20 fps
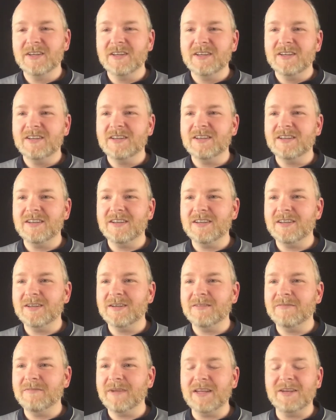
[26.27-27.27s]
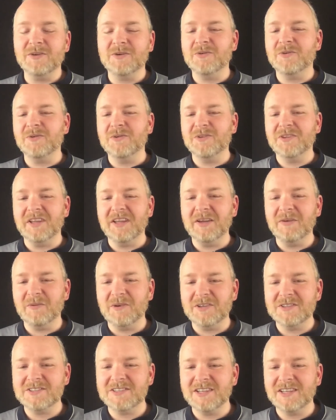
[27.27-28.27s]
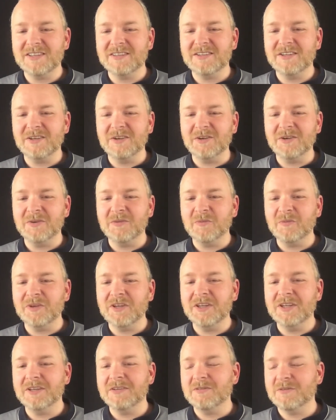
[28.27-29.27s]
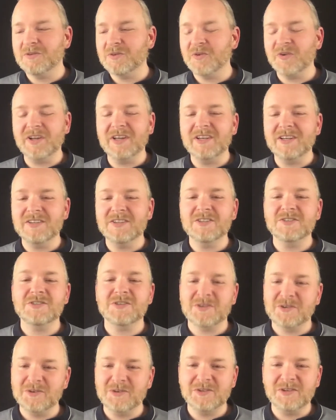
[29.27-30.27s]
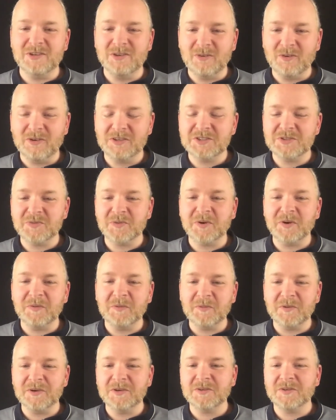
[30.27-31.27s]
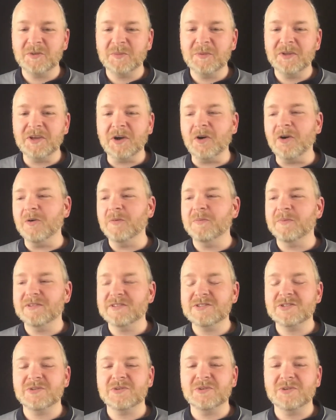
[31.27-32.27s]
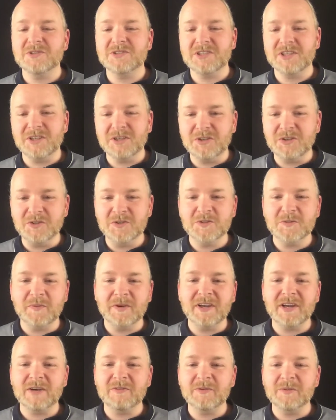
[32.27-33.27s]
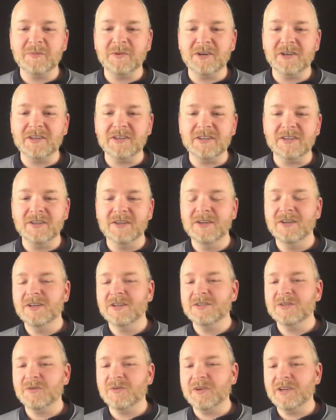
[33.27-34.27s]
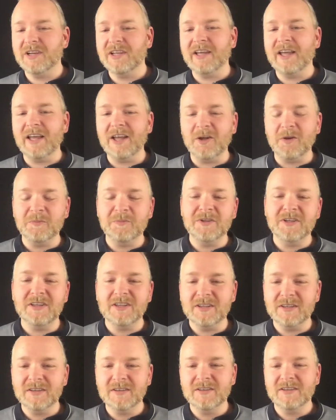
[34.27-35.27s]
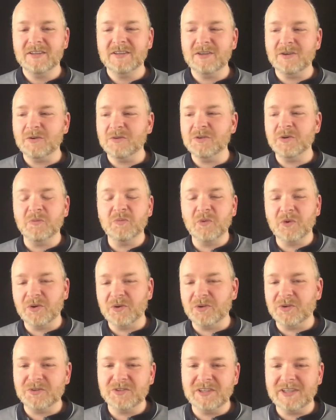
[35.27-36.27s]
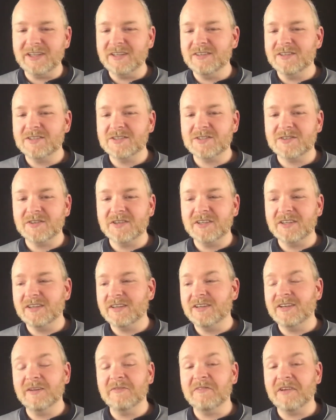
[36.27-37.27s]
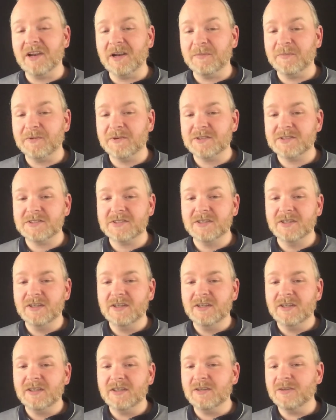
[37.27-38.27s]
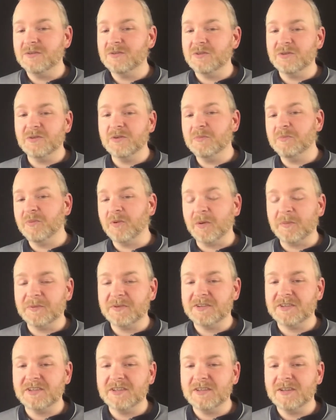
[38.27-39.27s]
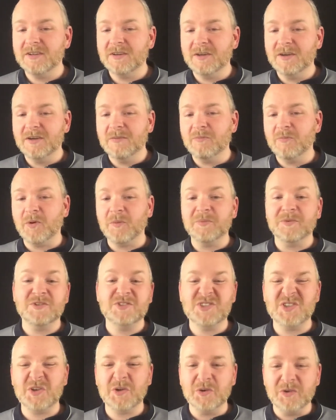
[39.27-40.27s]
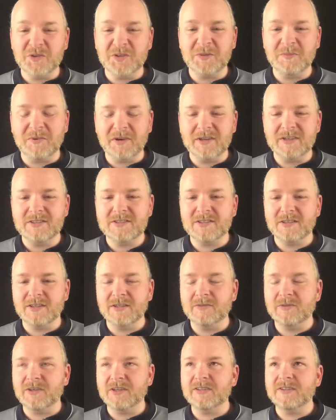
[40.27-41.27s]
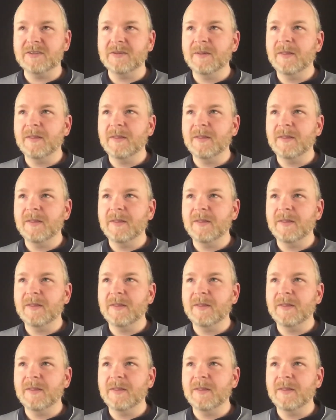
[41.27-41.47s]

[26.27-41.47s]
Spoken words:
And the cool thing was that, we created the security knowledge framework to be open source and used by everybody to really help the world, the industry, and the developers, to do proper security by design, right?